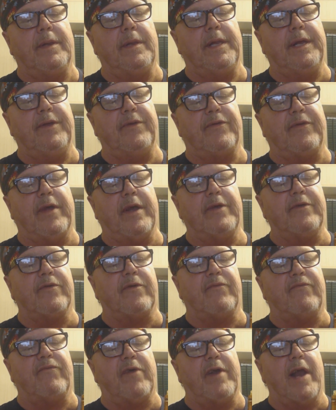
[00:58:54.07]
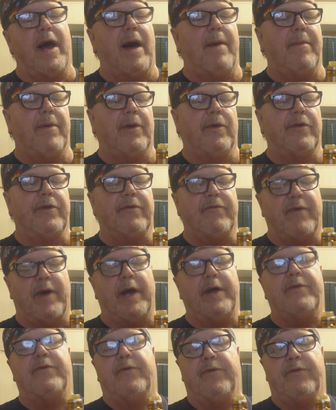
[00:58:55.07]
These things are phenomenal
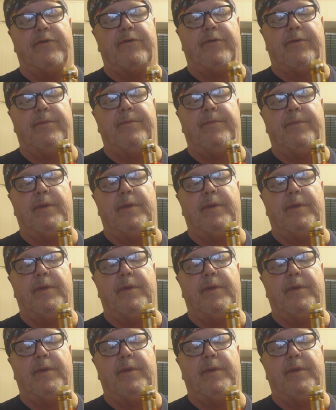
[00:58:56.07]
devices.